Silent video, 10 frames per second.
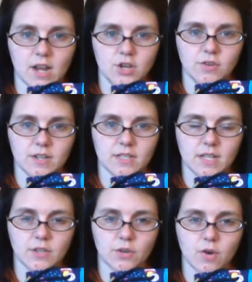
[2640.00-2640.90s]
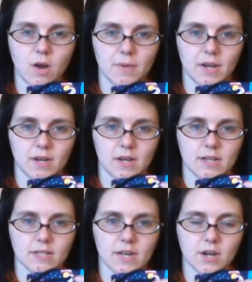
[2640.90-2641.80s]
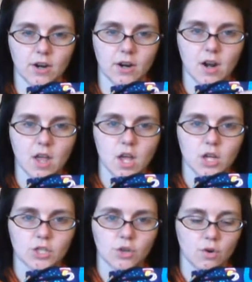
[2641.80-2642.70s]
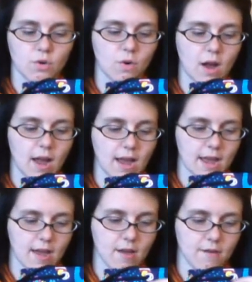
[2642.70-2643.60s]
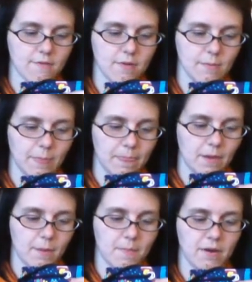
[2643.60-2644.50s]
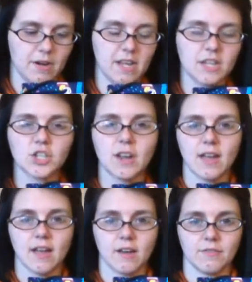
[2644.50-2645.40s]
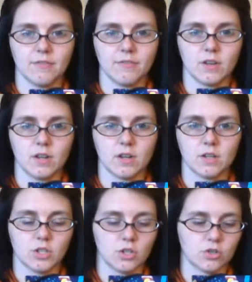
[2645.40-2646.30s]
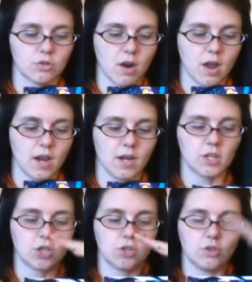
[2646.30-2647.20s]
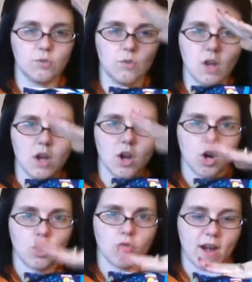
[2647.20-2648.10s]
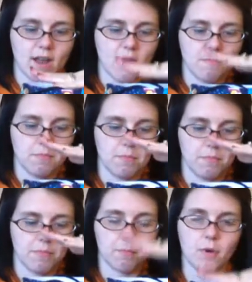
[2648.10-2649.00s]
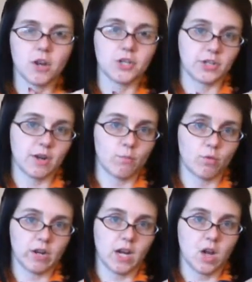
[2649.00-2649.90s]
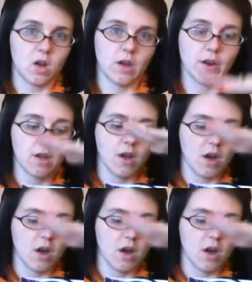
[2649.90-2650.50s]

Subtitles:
and you can see the grommet is here. So I have about 1.5 inches to try to cram the project I'm working on